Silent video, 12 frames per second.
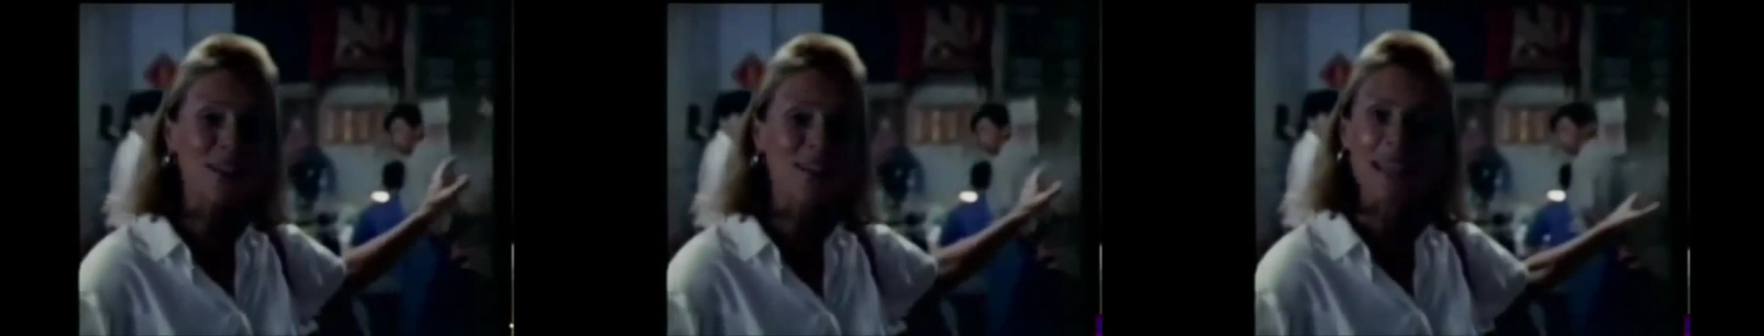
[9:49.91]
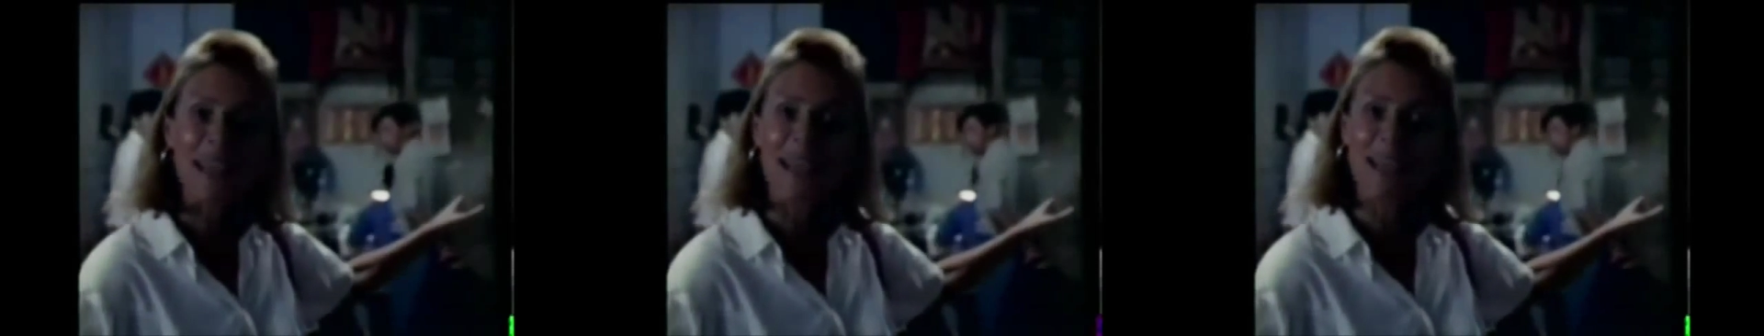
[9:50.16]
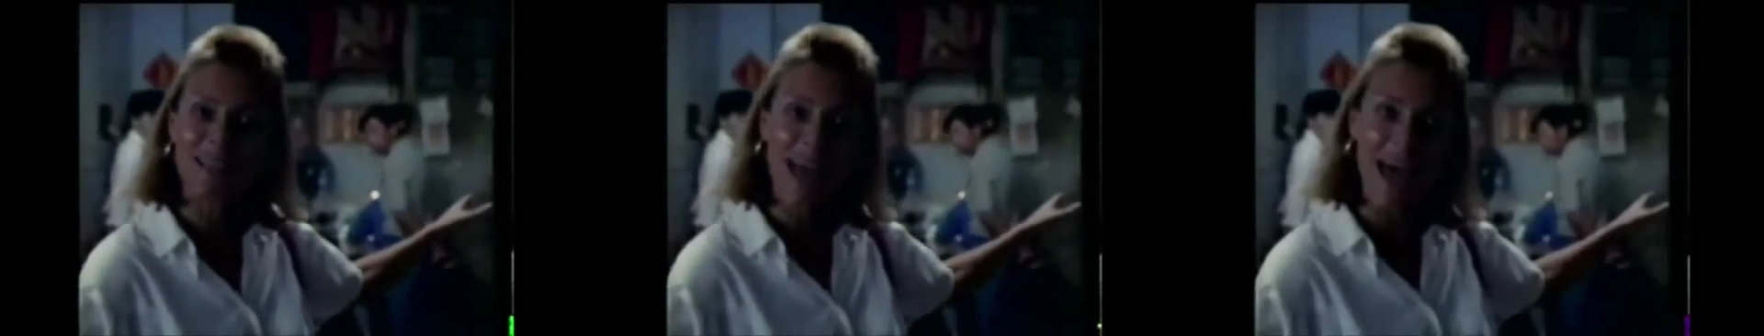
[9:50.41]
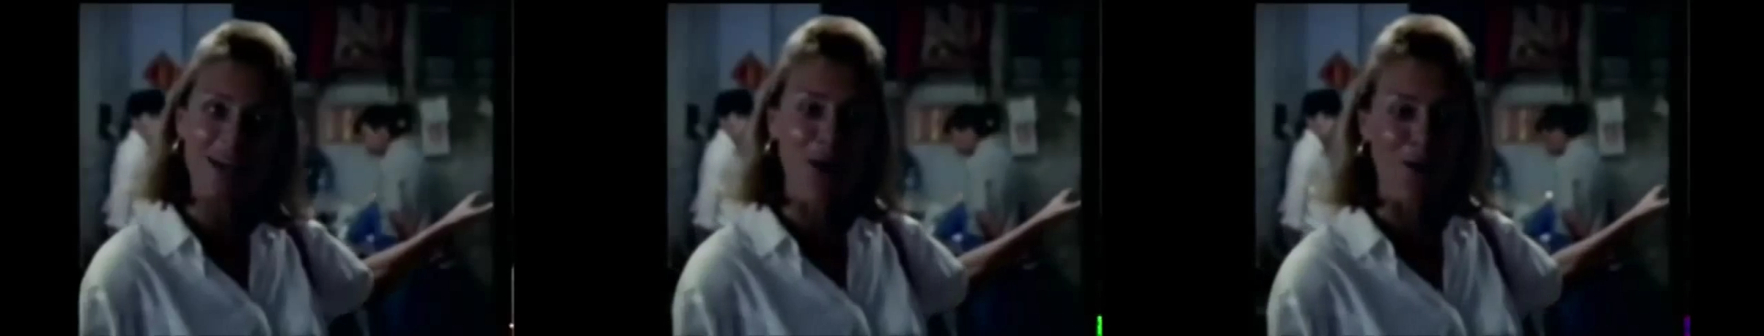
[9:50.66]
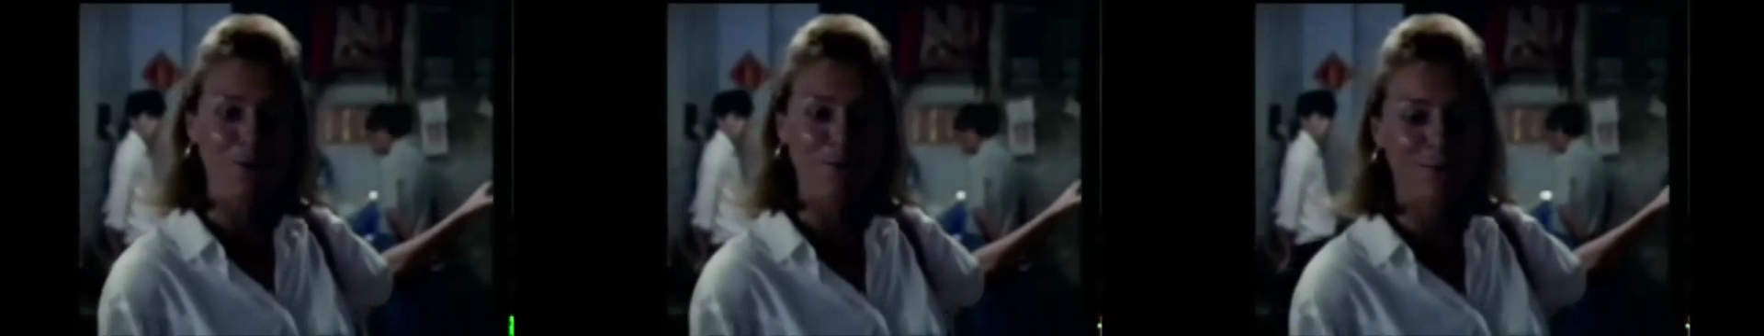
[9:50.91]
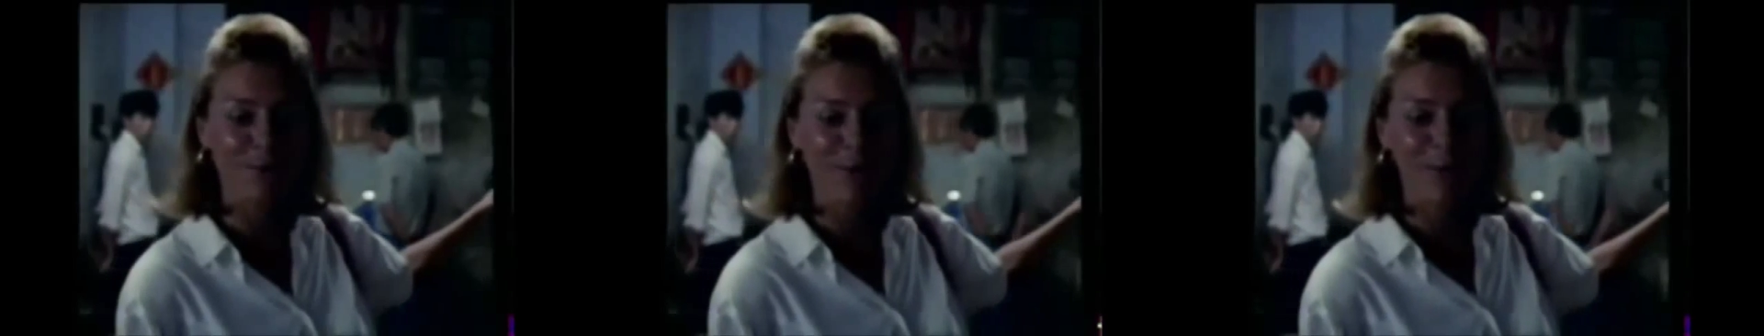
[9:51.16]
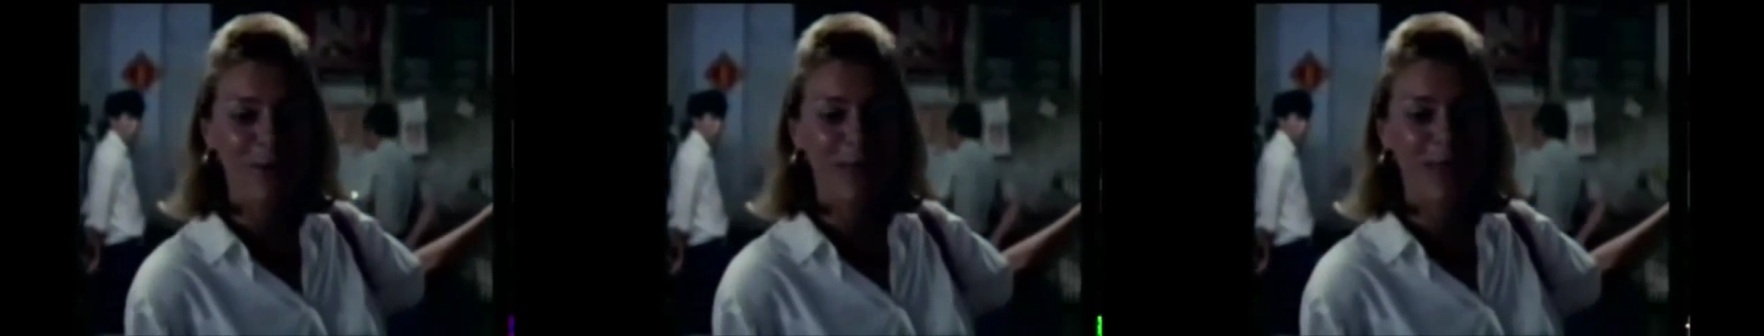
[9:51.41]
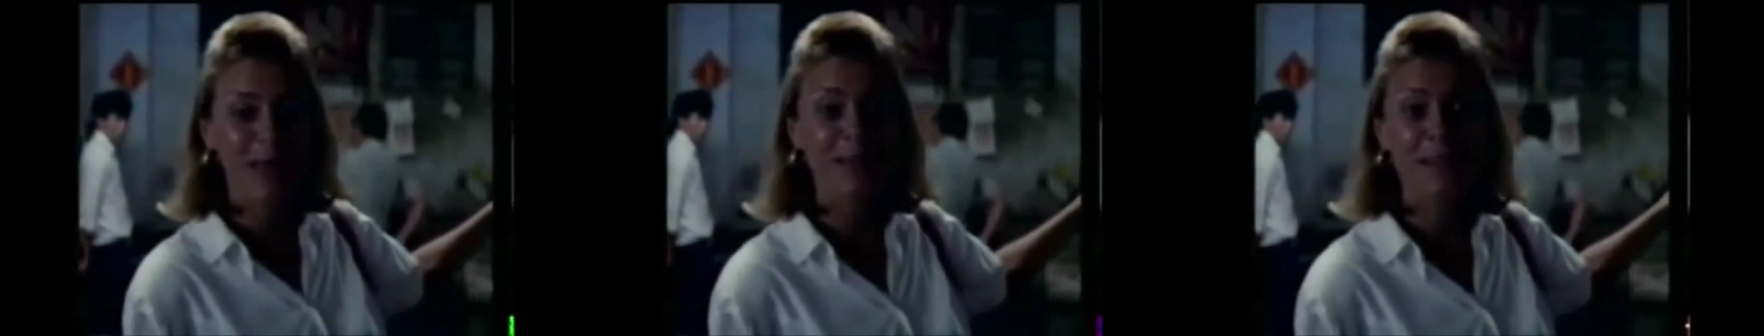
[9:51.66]
singing his head off.
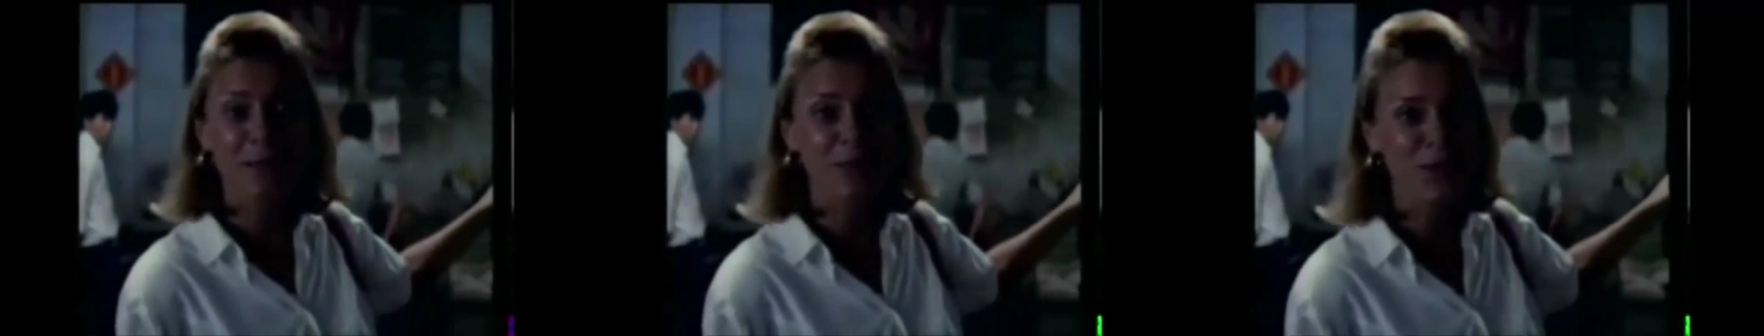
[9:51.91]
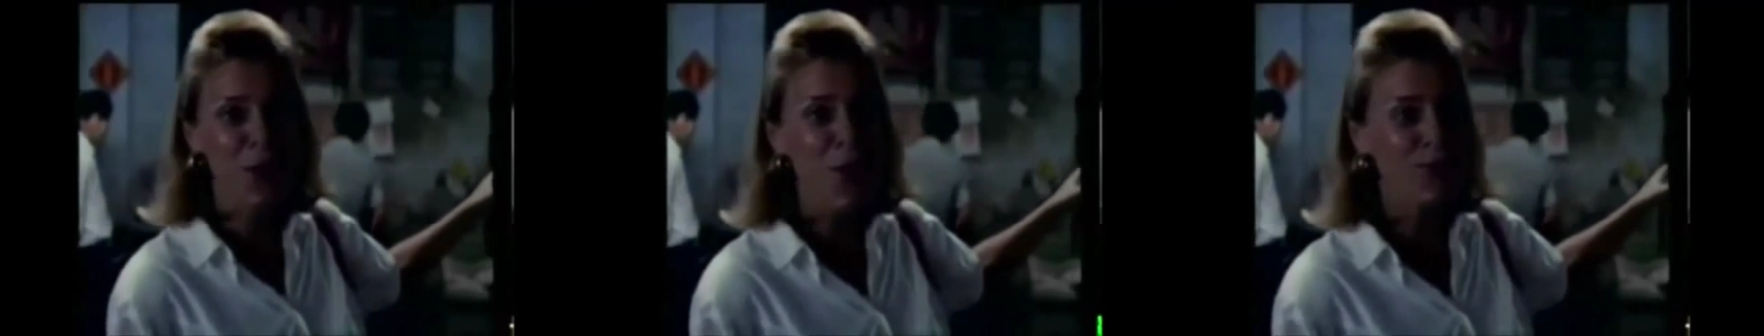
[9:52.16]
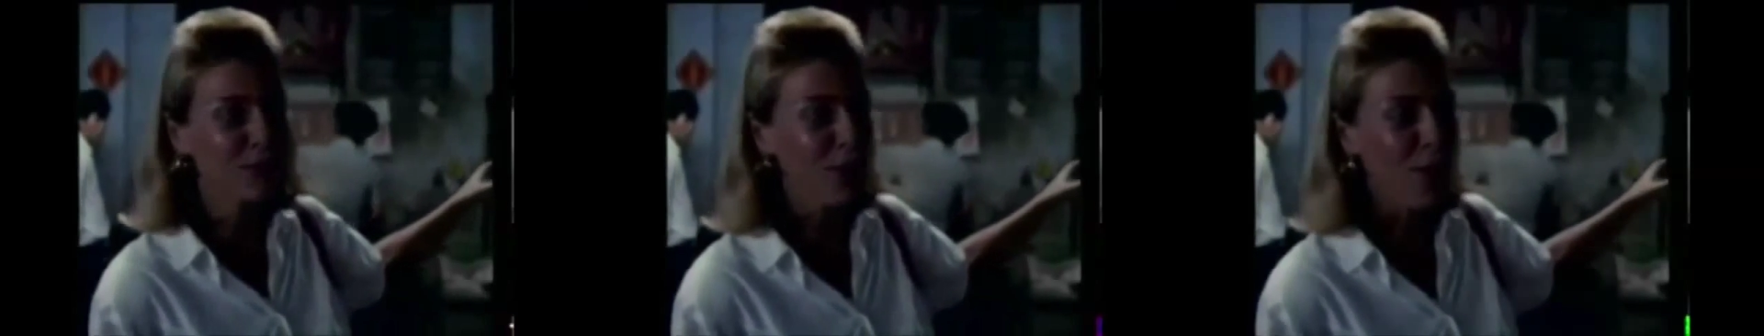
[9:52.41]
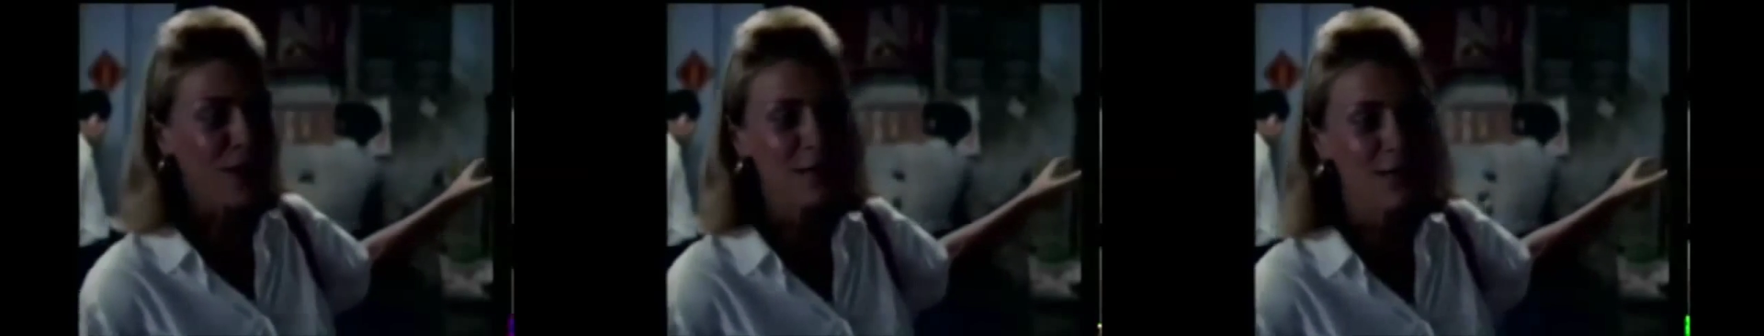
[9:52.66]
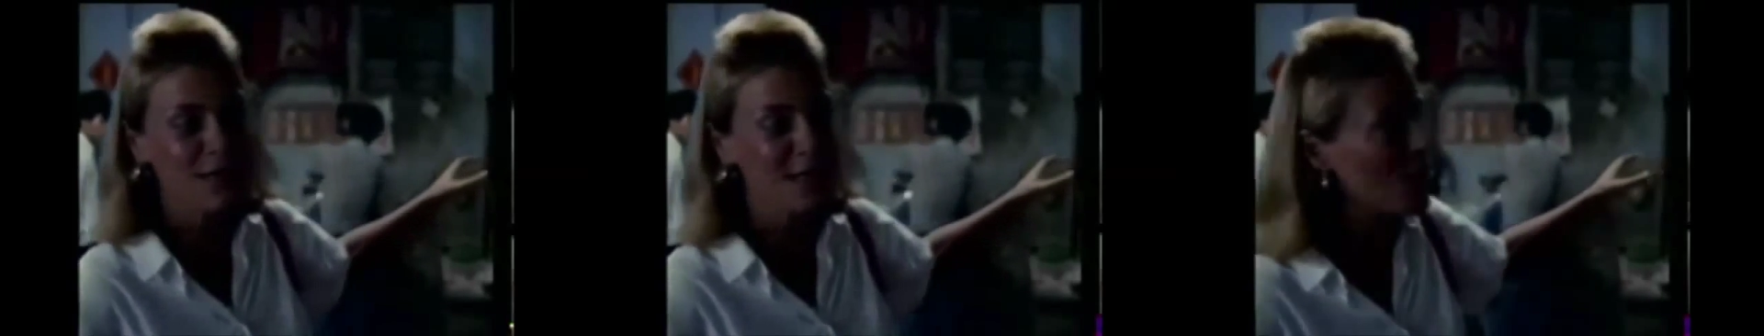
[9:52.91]
It was an awful noise because he can't